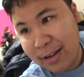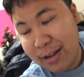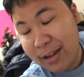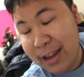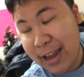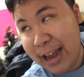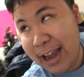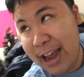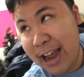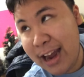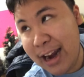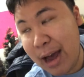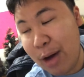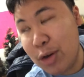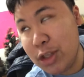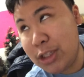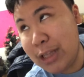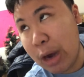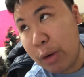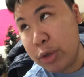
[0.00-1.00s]
and that
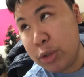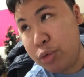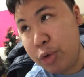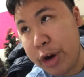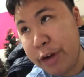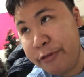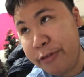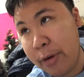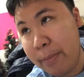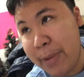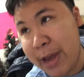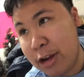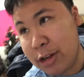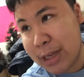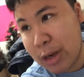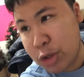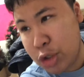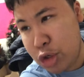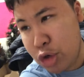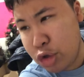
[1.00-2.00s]
was weird for me
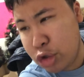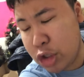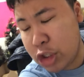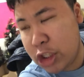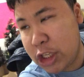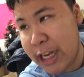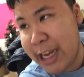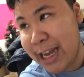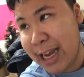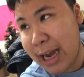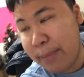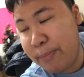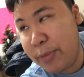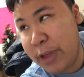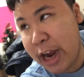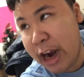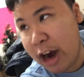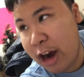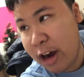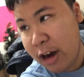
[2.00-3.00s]
because I was used to singing up
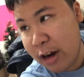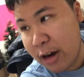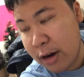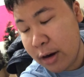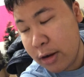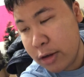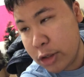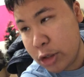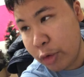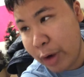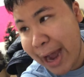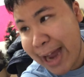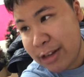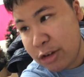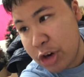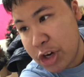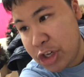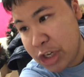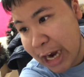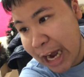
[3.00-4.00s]
there, so I had
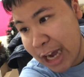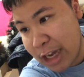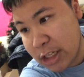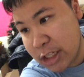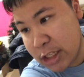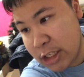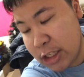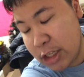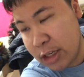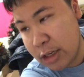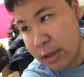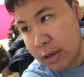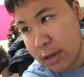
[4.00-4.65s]
to adjust.